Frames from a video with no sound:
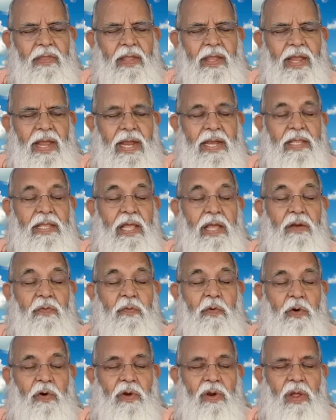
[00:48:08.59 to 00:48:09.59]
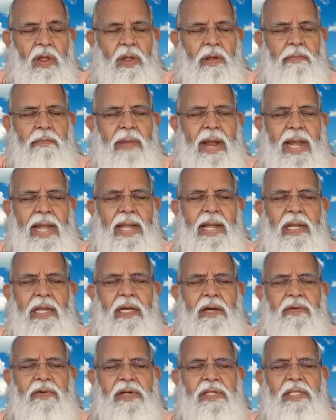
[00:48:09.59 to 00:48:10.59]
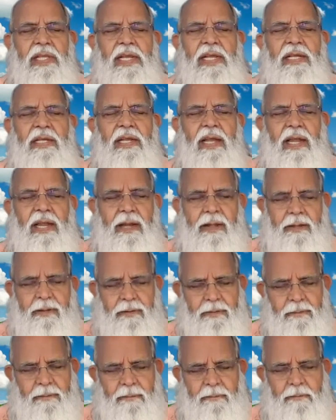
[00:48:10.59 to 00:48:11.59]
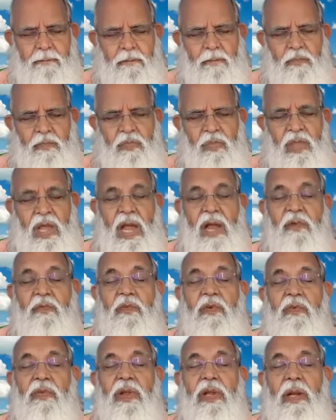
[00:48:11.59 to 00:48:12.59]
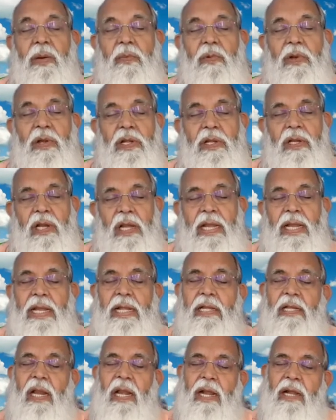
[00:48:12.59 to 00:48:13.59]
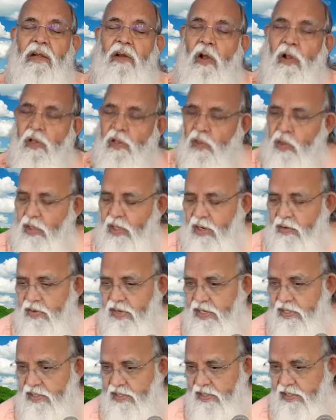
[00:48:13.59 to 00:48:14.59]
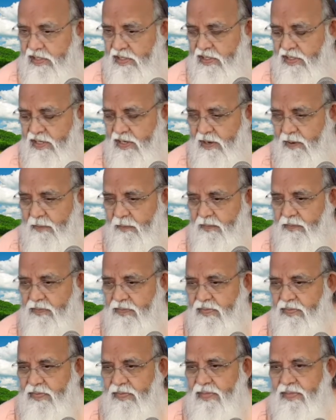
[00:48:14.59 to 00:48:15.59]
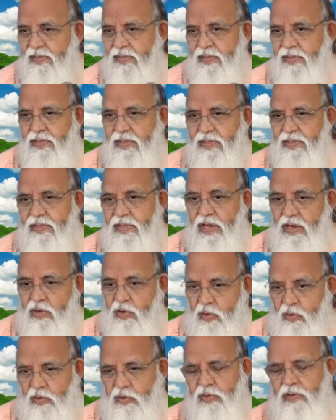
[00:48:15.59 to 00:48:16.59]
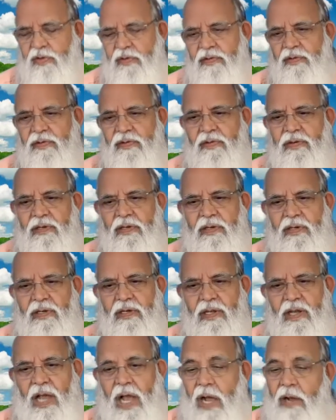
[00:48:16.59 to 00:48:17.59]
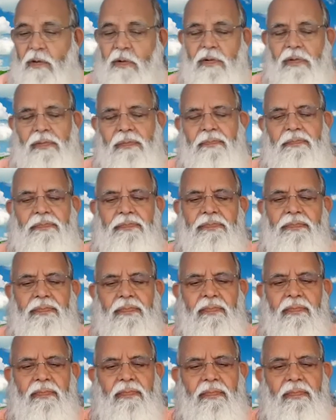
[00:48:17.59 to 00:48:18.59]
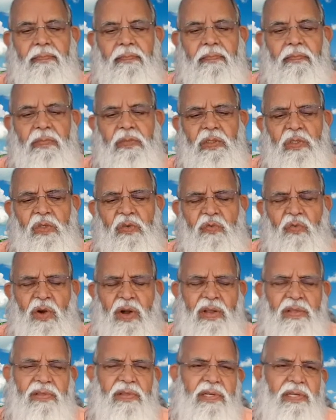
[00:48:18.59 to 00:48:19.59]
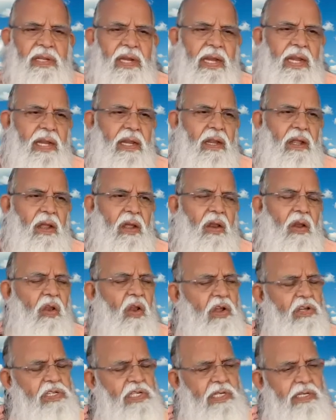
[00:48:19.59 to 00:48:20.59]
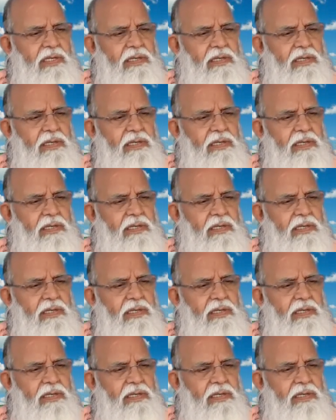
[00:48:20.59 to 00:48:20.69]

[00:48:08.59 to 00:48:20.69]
And therefore, mind covers the intellect. Now, after we come to intellect, intellect also covers the truth. How? What is intellect? Logic.